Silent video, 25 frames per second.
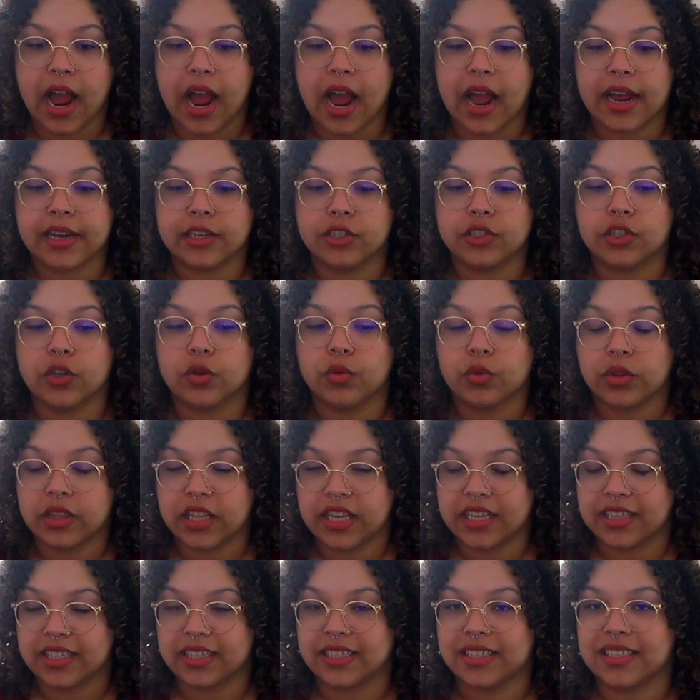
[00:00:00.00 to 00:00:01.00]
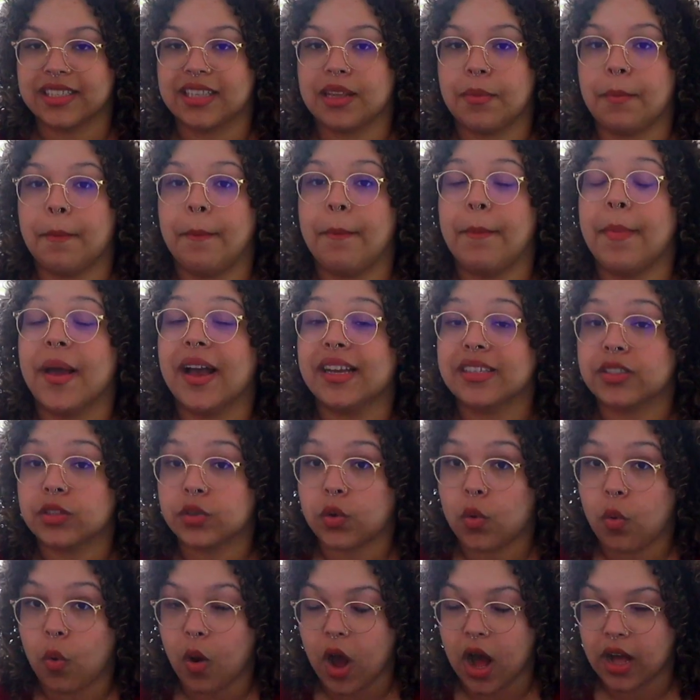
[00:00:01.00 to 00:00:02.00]
I don't think this is the
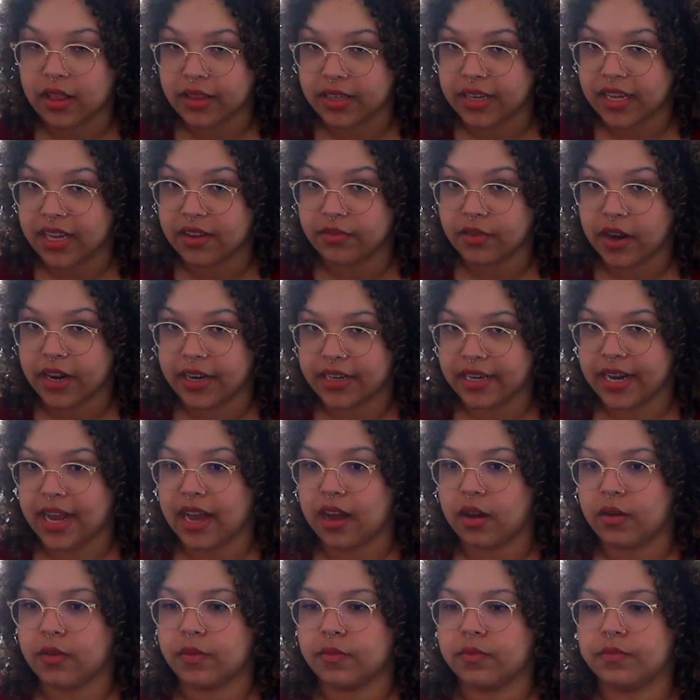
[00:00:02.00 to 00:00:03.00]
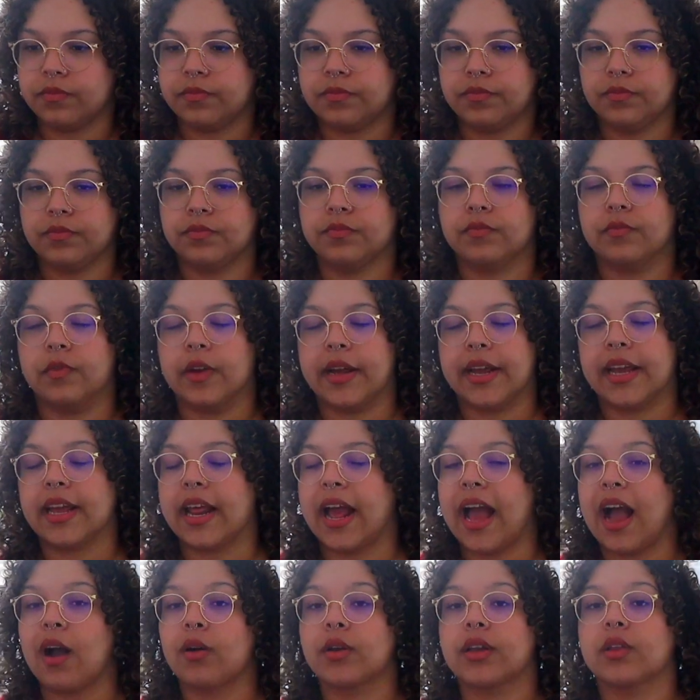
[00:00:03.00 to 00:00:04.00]
best quality right now, right?
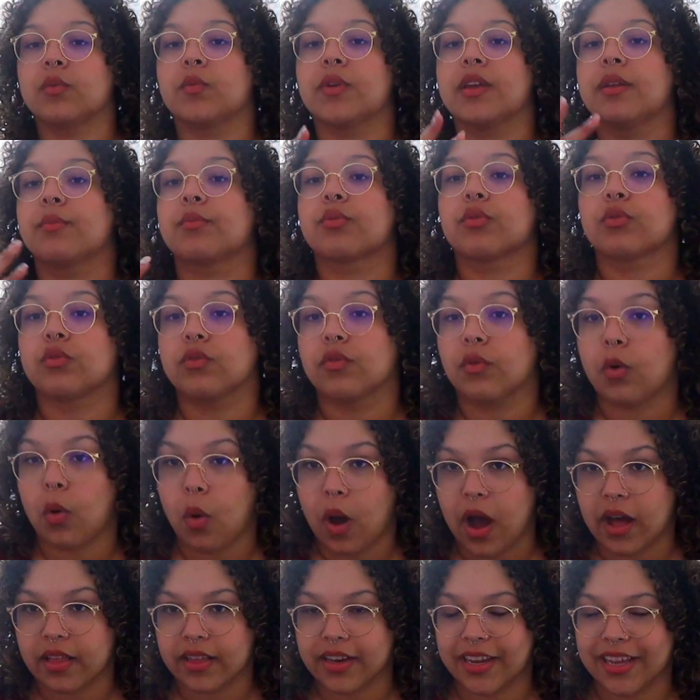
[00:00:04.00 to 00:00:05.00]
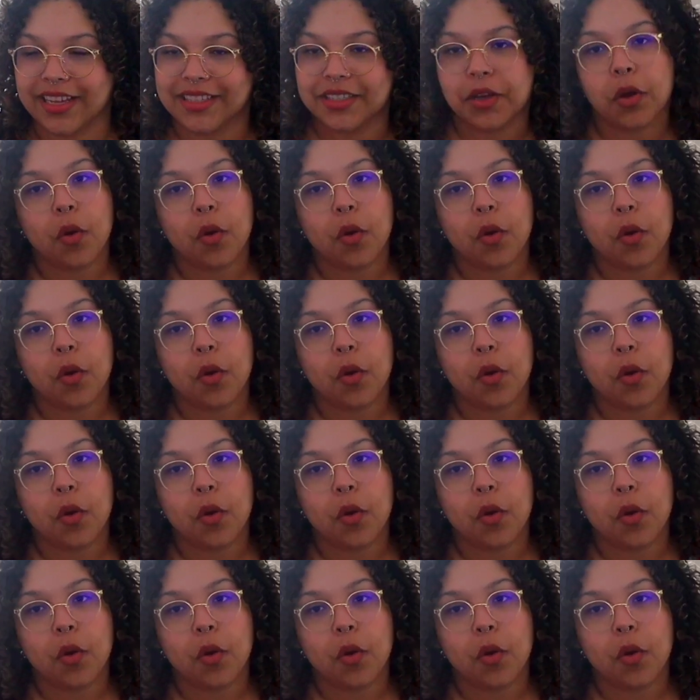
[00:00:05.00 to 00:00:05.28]
How can we improve quality? It's a